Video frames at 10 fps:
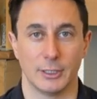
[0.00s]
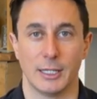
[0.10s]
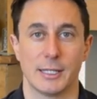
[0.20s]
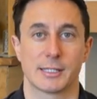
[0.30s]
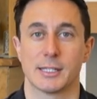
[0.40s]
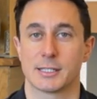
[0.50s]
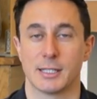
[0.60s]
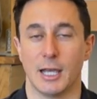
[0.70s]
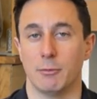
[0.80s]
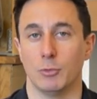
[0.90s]
assist
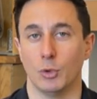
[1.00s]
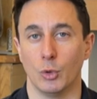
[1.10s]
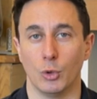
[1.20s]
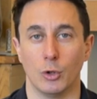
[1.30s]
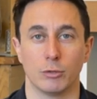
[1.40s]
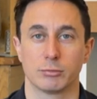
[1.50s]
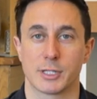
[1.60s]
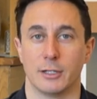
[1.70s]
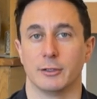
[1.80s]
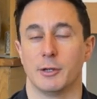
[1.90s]
them, or
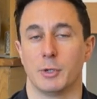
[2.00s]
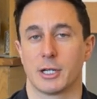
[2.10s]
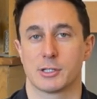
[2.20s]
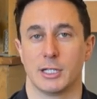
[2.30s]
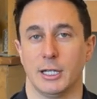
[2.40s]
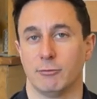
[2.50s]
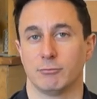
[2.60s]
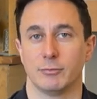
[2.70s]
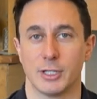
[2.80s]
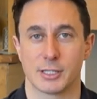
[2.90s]
tell them, actually,
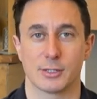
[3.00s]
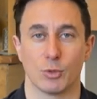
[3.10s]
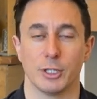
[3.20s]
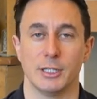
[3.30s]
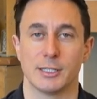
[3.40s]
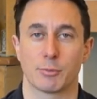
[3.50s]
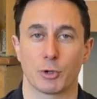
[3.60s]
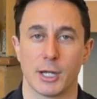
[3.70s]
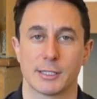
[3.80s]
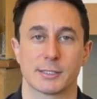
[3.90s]
this is what you need to
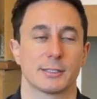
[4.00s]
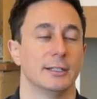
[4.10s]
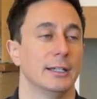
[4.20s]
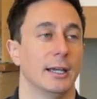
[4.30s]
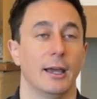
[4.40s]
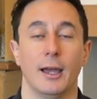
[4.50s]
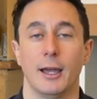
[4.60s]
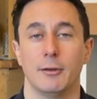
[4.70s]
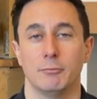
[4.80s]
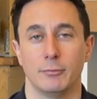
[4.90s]
press,
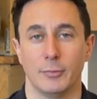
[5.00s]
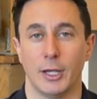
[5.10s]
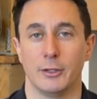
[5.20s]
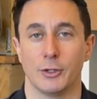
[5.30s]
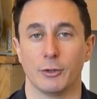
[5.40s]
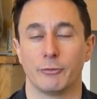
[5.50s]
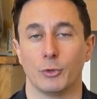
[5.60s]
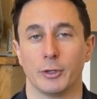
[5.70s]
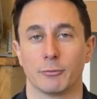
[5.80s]
and do it for them